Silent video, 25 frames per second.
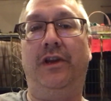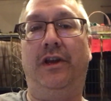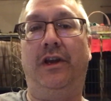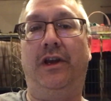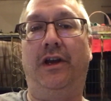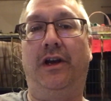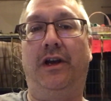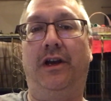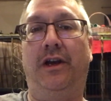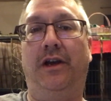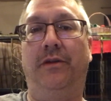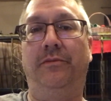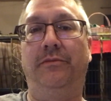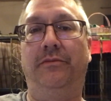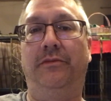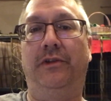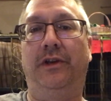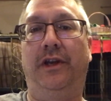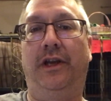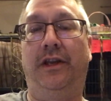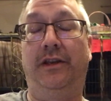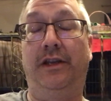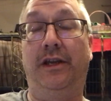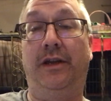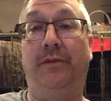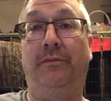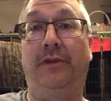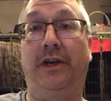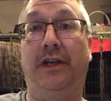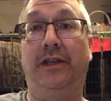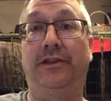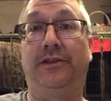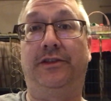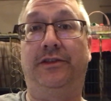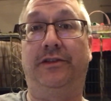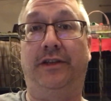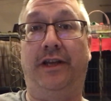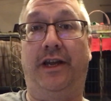And that
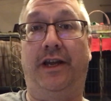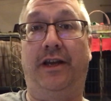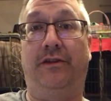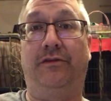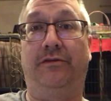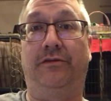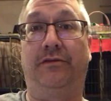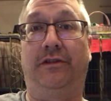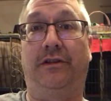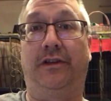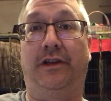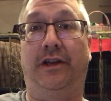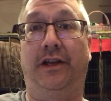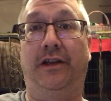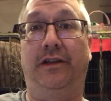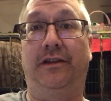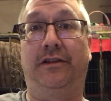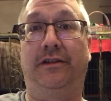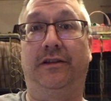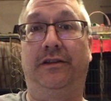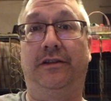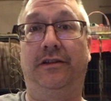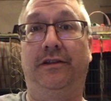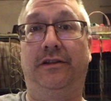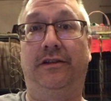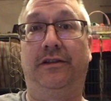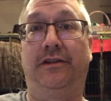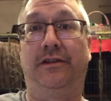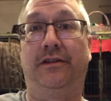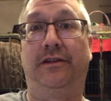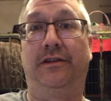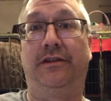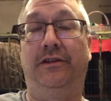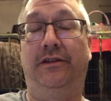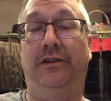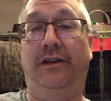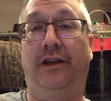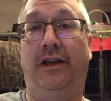might sound like
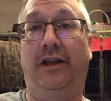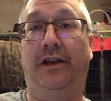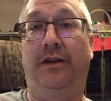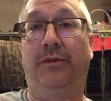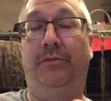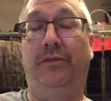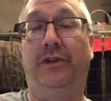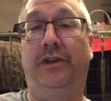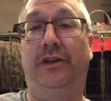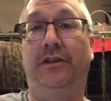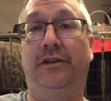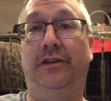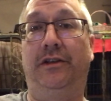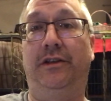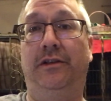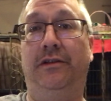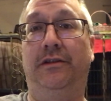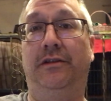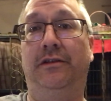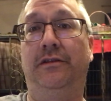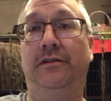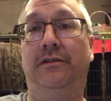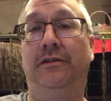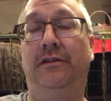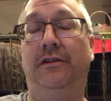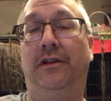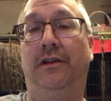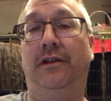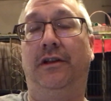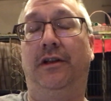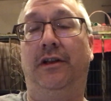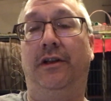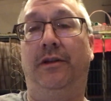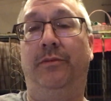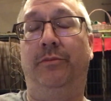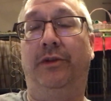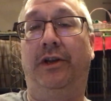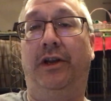not a big deal,
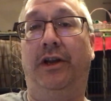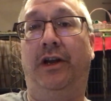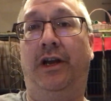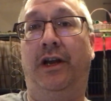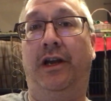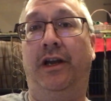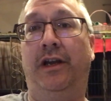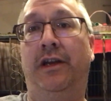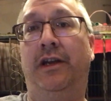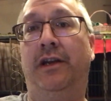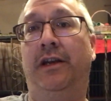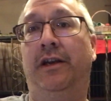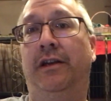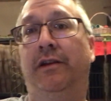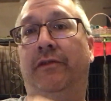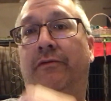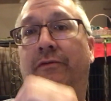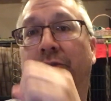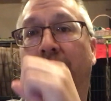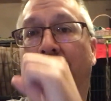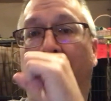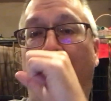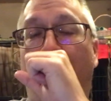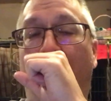but I have,